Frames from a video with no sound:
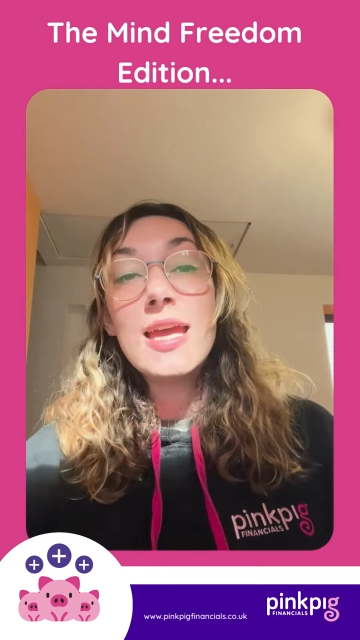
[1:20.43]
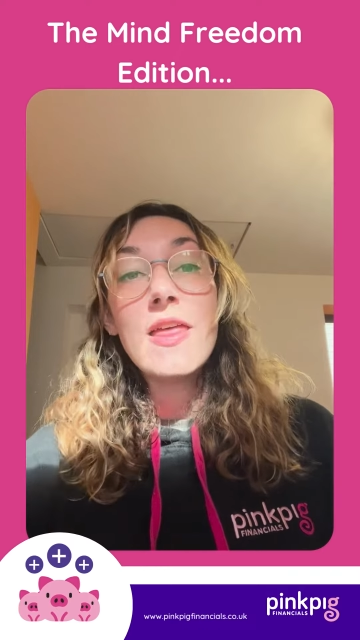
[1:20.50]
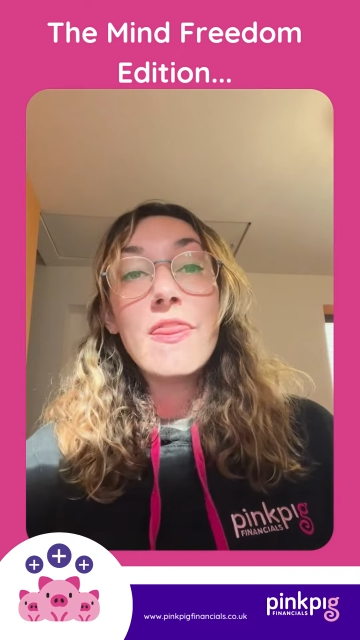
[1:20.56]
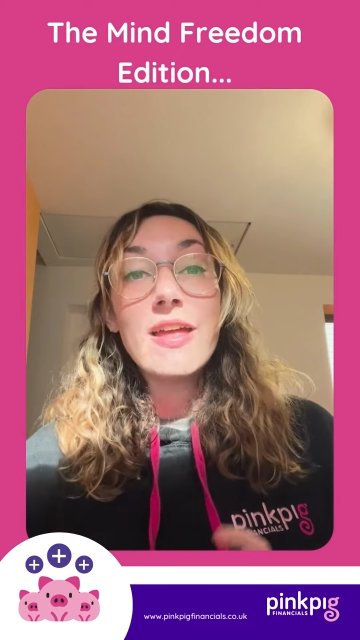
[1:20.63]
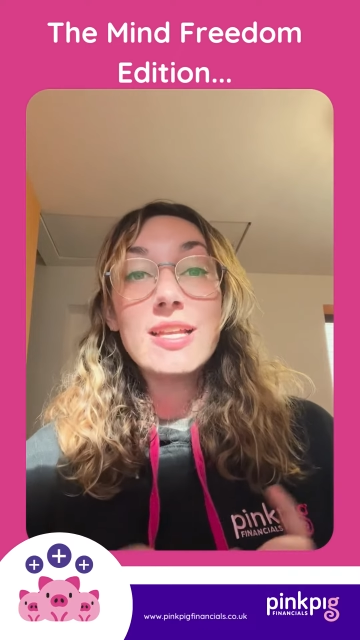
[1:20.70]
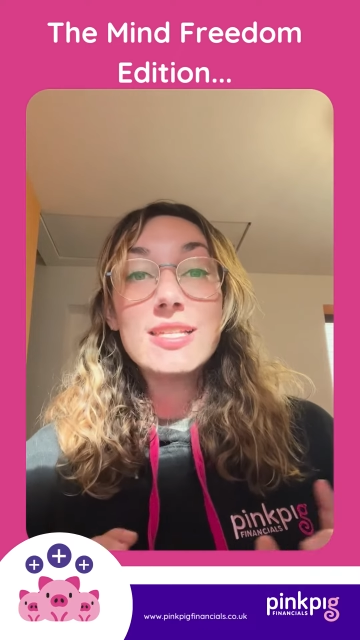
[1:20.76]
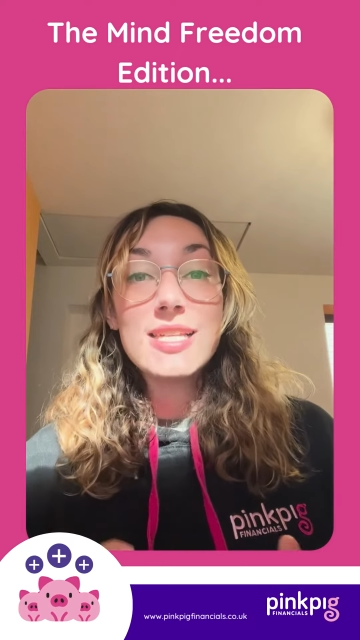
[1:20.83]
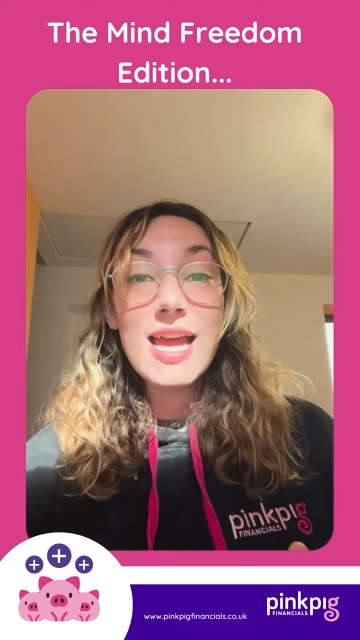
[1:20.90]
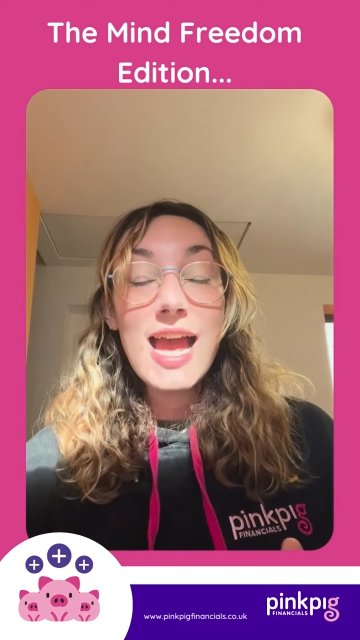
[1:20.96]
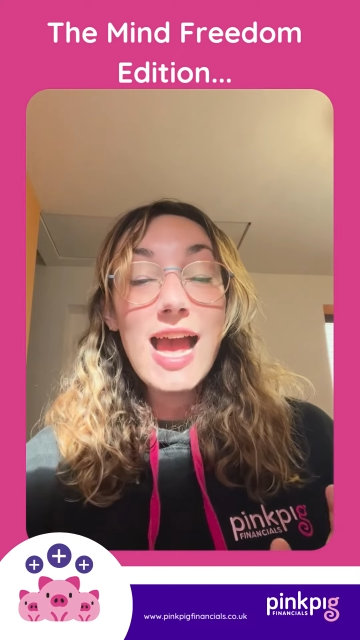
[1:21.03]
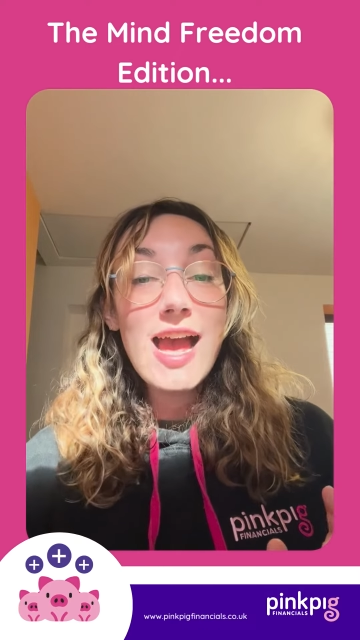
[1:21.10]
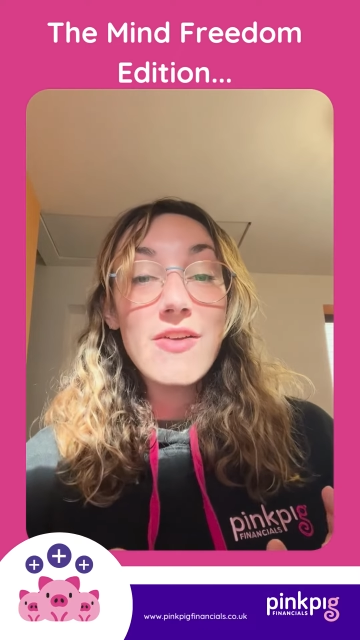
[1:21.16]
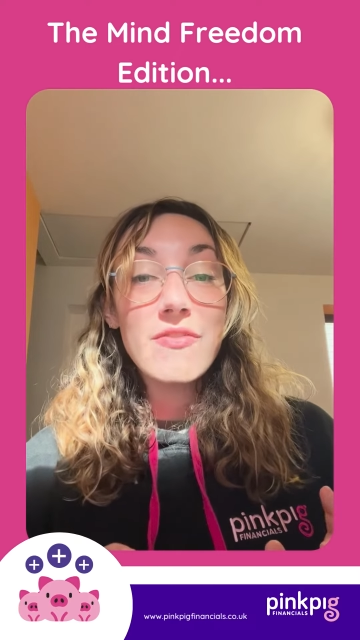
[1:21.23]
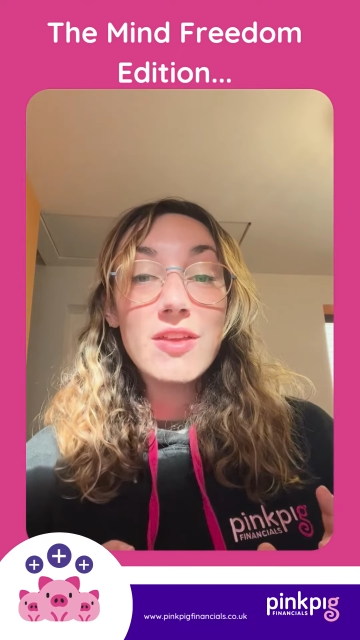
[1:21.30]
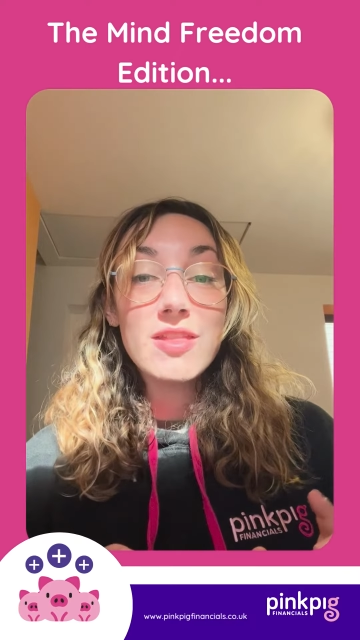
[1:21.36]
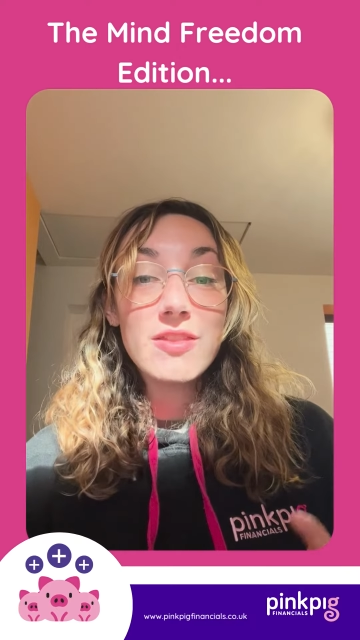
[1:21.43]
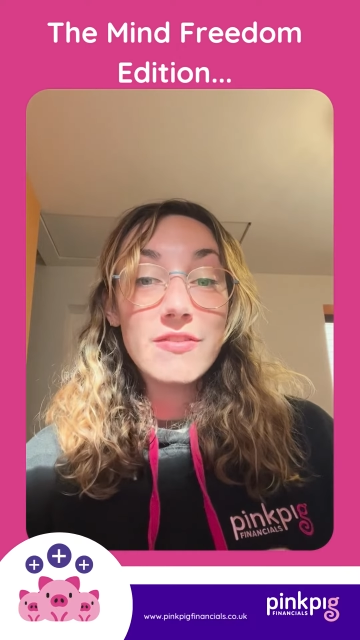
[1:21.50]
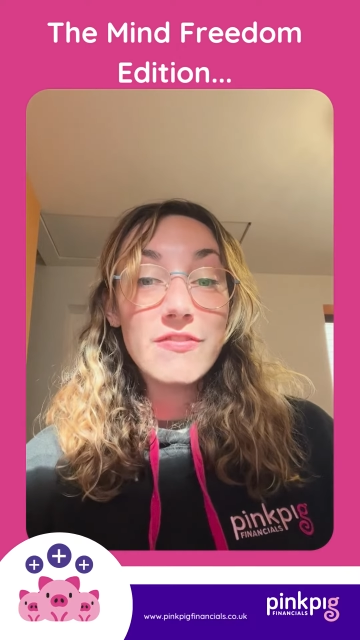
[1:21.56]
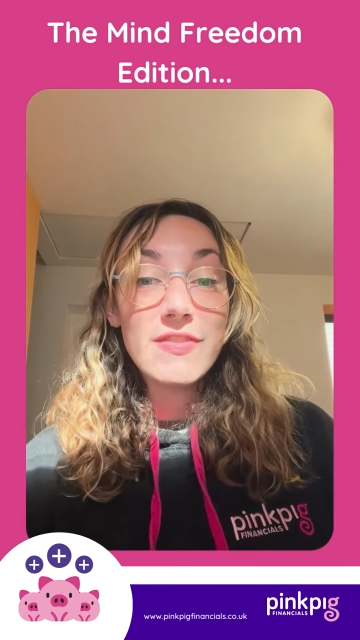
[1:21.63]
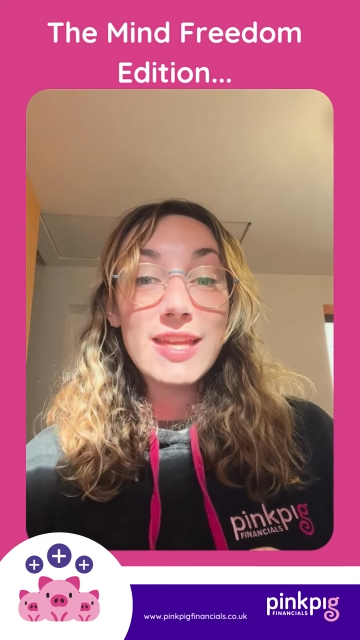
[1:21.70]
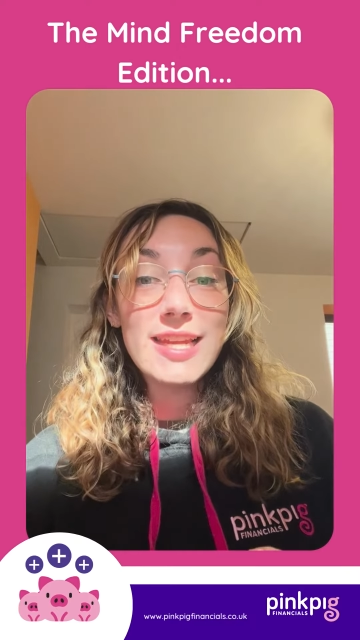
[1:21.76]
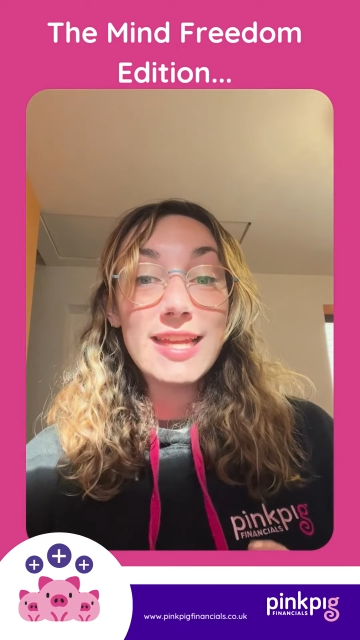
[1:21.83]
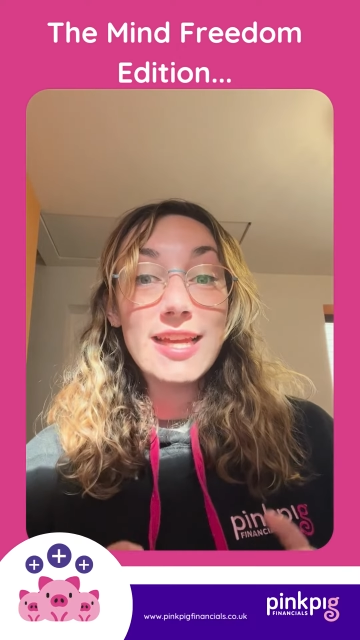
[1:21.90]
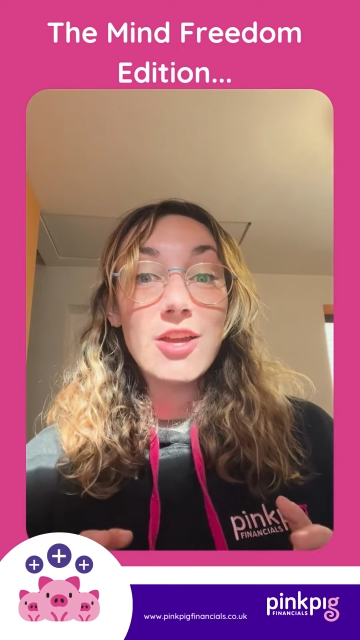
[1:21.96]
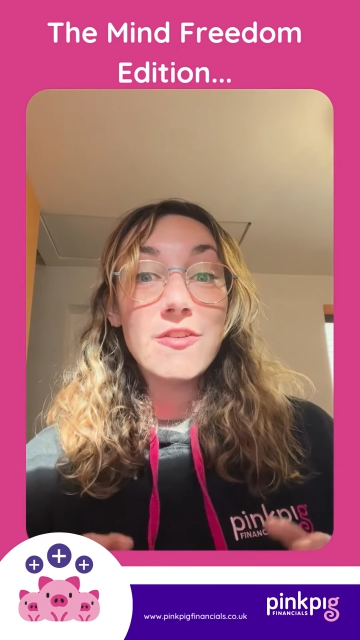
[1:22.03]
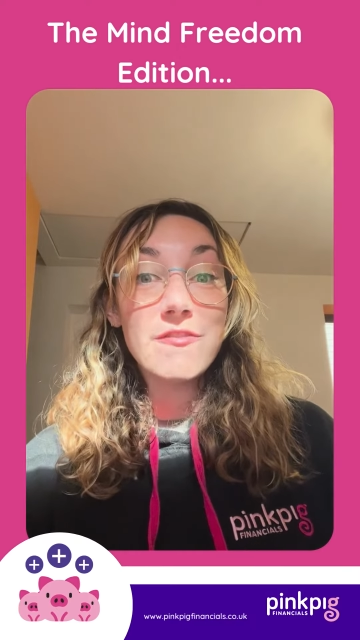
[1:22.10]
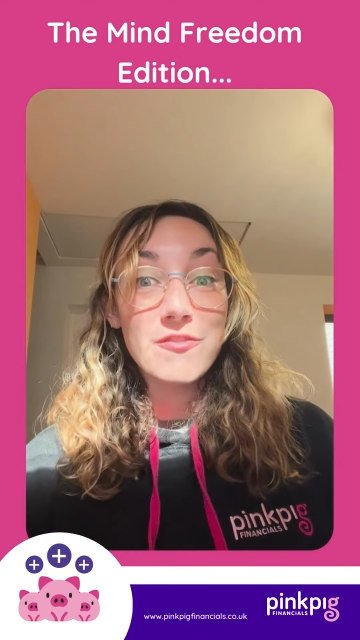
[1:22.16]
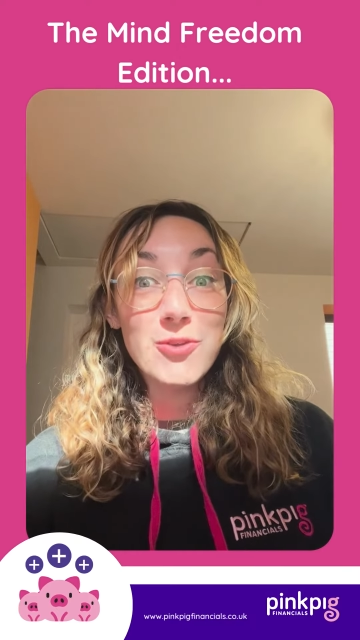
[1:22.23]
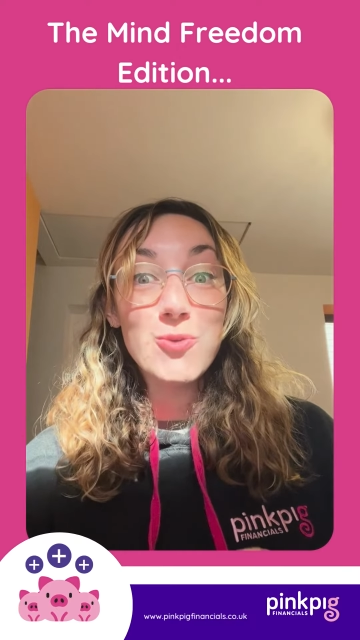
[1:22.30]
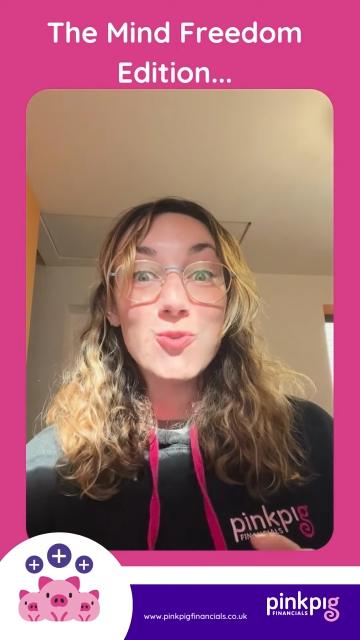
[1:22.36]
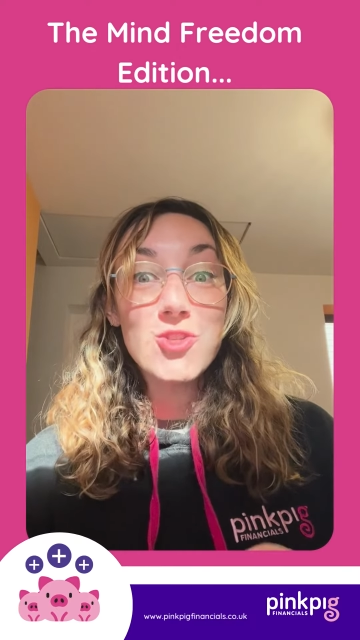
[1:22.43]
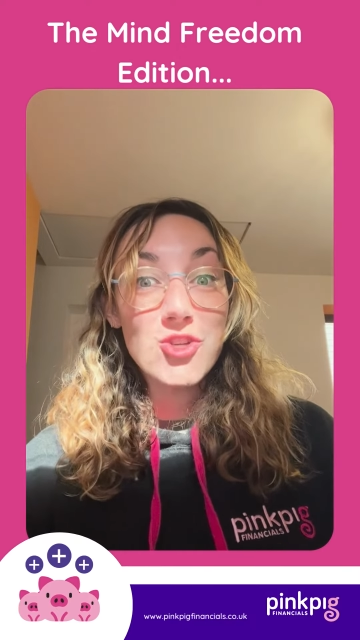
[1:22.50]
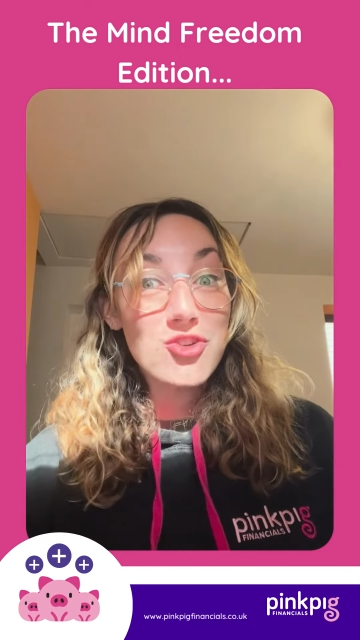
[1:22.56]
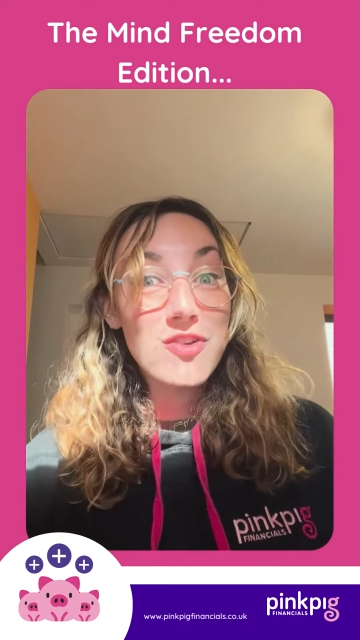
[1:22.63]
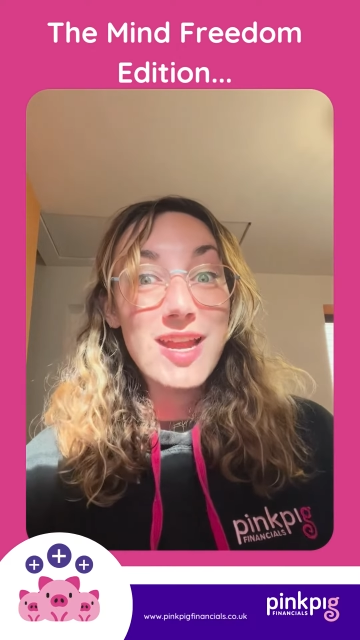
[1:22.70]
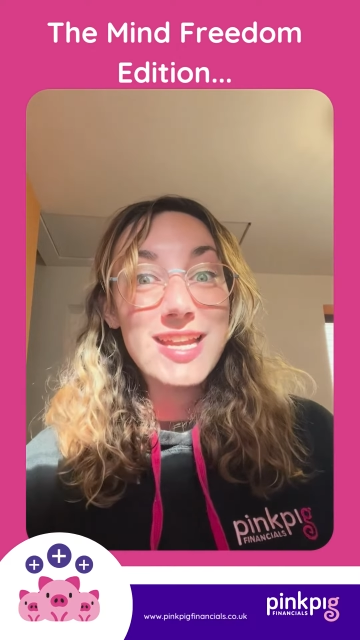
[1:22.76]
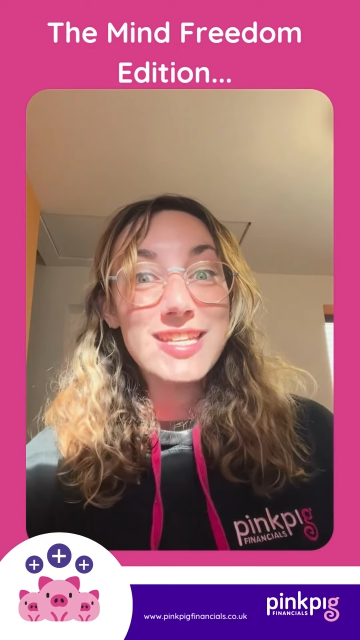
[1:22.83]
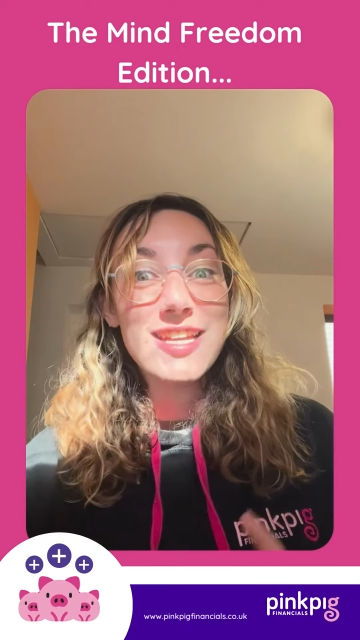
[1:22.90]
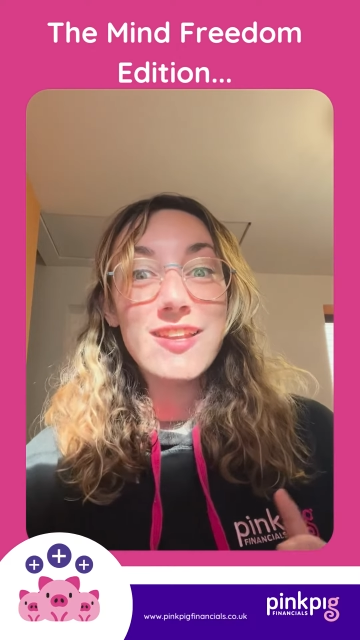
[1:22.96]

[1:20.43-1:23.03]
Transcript: than to have the feeling of future dread